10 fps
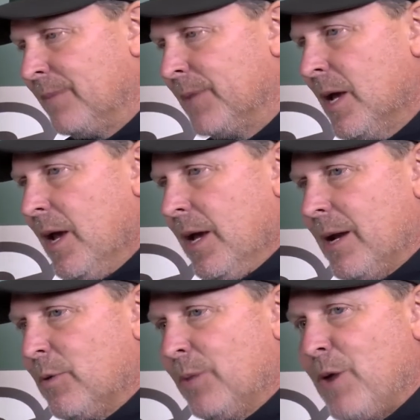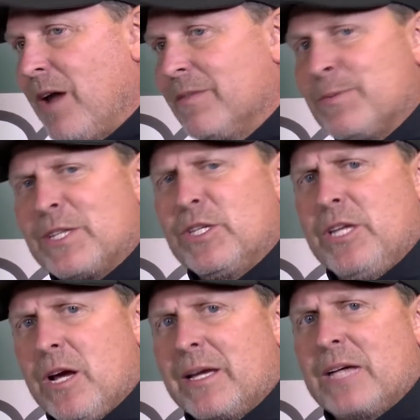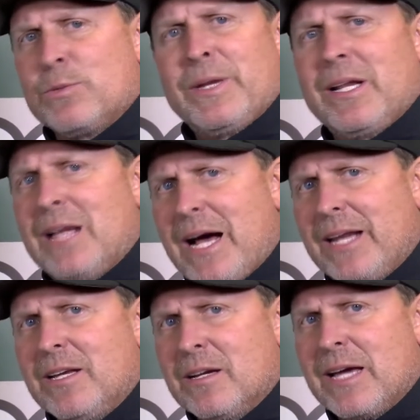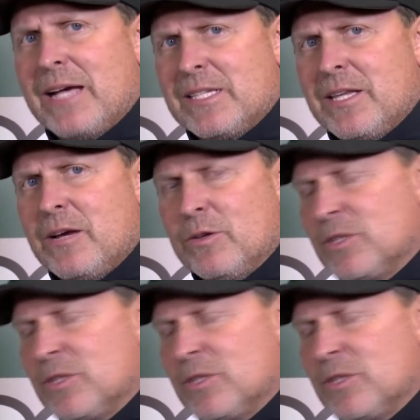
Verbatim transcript: And, and I'm really proud of them, especially the young guys. We're playing a lot of young guys in there.